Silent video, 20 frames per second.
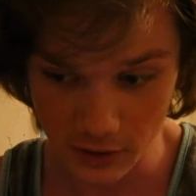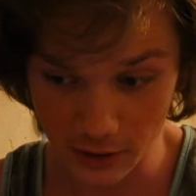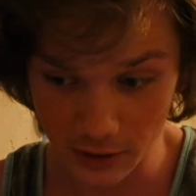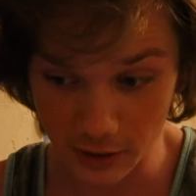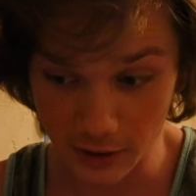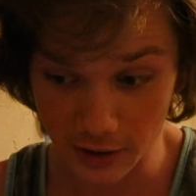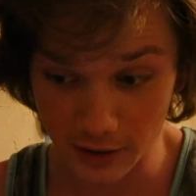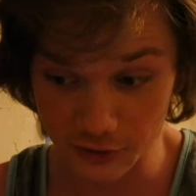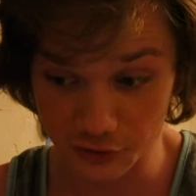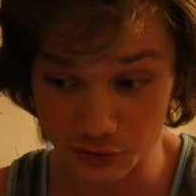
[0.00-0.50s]

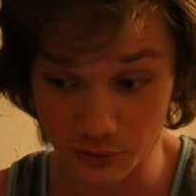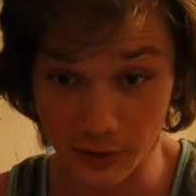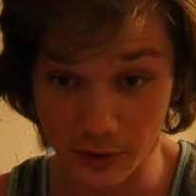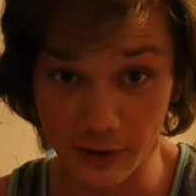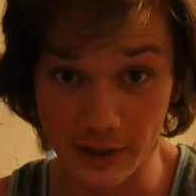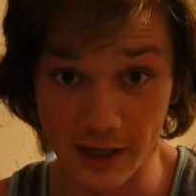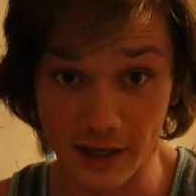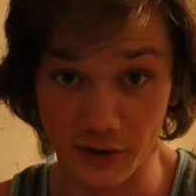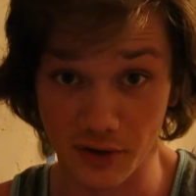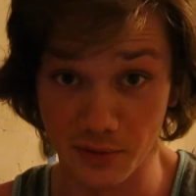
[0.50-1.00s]
uh,
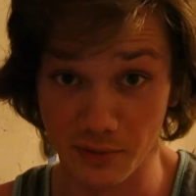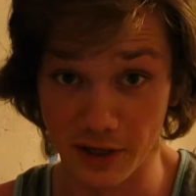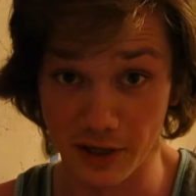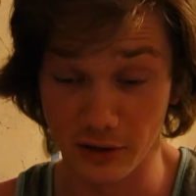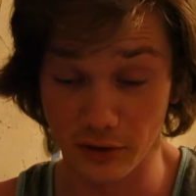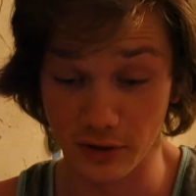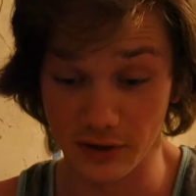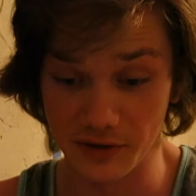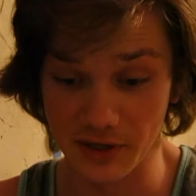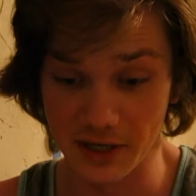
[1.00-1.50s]
drilling out the
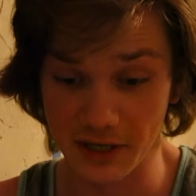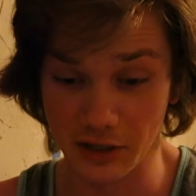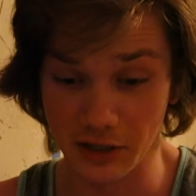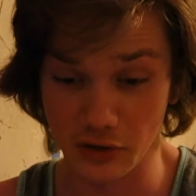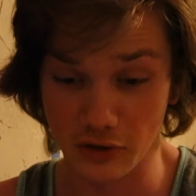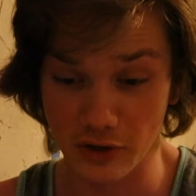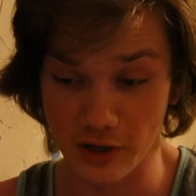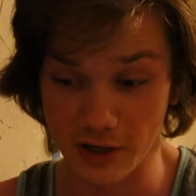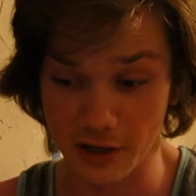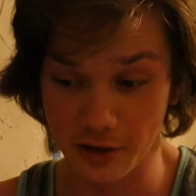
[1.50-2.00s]
metal on the
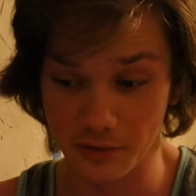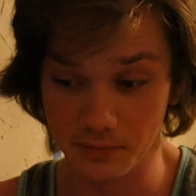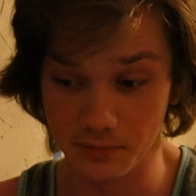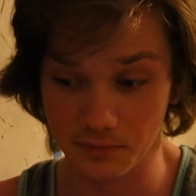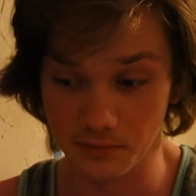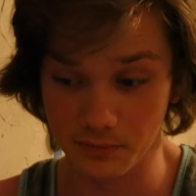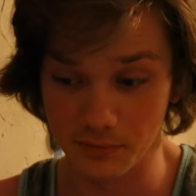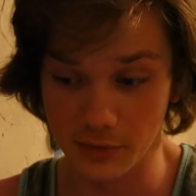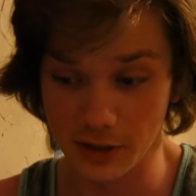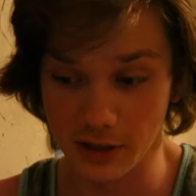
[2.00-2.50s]
angle iron,
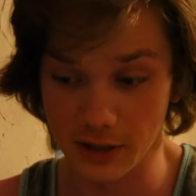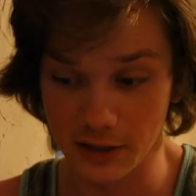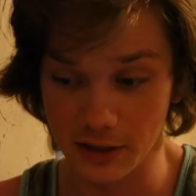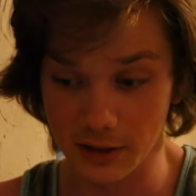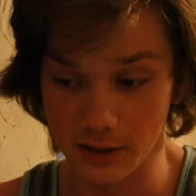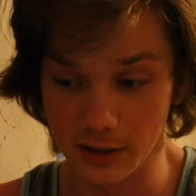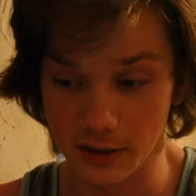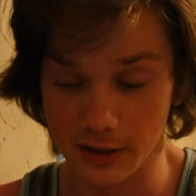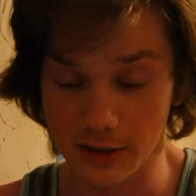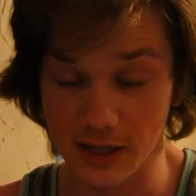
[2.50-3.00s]

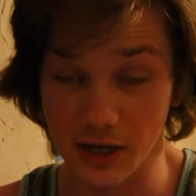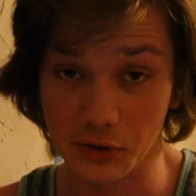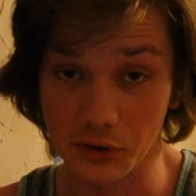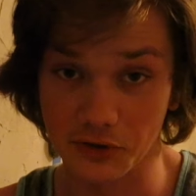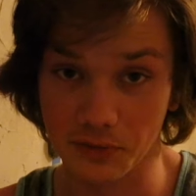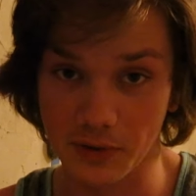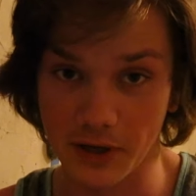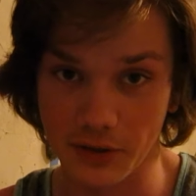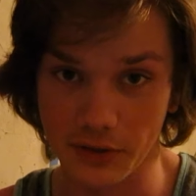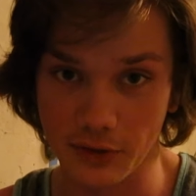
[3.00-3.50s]
and uh, that
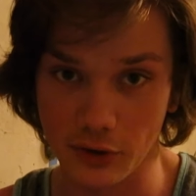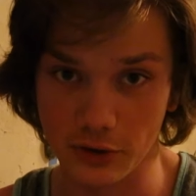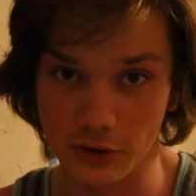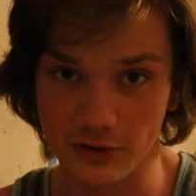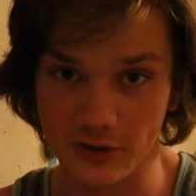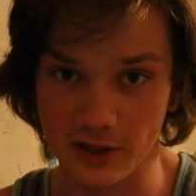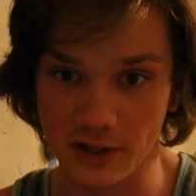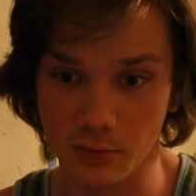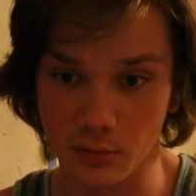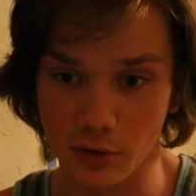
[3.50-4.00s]
was about
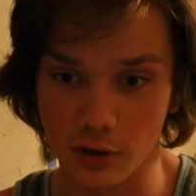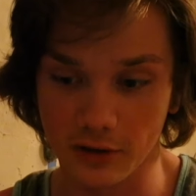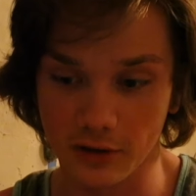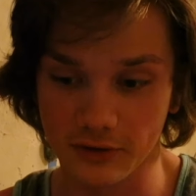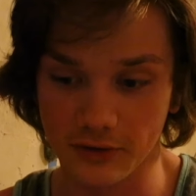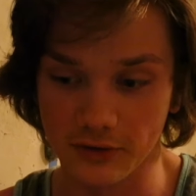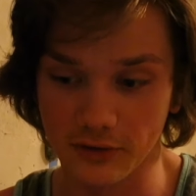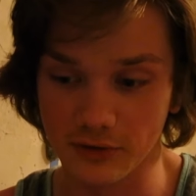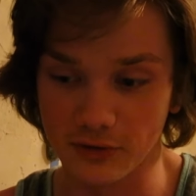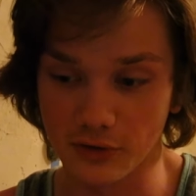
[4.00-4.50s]
13
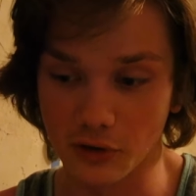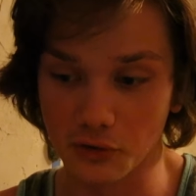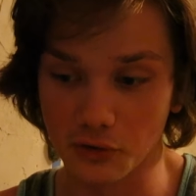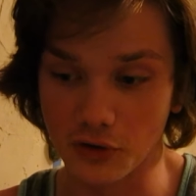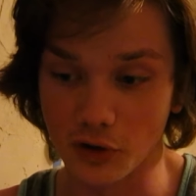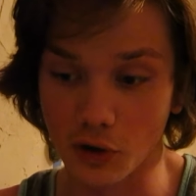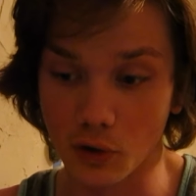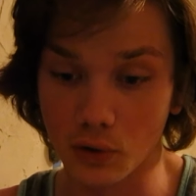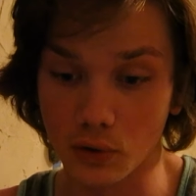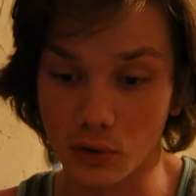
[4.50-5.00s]
bucks. So
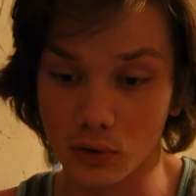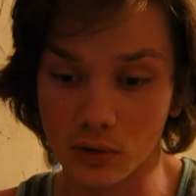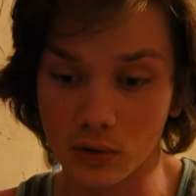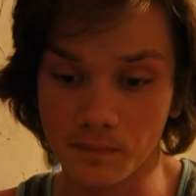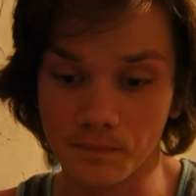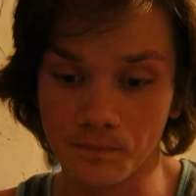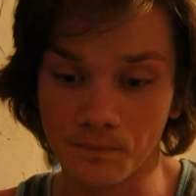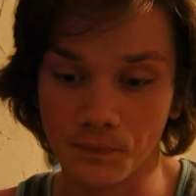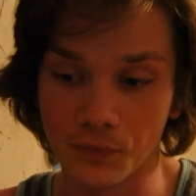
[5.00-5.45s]
total,